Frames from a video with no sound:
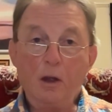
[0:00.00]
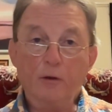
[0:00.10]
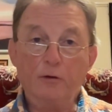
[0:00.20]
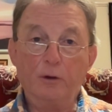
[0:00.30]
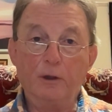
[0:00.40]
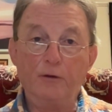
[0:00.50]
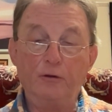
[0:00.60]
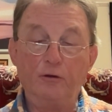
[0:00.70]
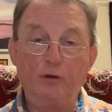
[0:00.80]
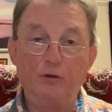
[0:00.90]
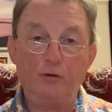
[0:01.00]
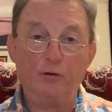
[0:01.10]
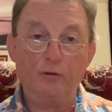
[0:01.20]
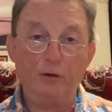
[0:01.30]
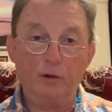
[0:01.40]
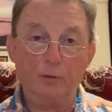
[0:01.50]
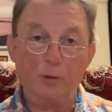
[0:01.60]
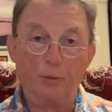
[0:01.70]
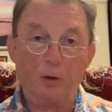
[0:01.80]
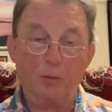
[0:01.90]
So let's just deal
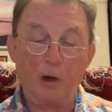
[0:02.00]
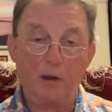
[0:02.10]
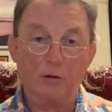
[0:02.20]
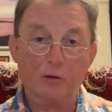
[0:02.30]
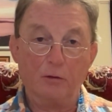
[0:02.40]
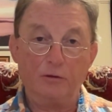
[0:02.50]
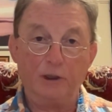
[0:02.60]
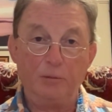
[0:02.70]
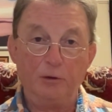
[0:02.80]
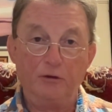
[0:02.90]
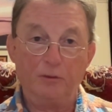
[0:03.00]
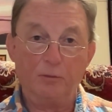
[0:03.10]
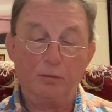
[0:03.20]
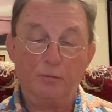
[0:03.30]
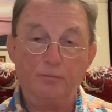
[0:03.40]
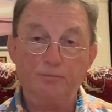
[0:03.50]
with propranolol to keep it simple.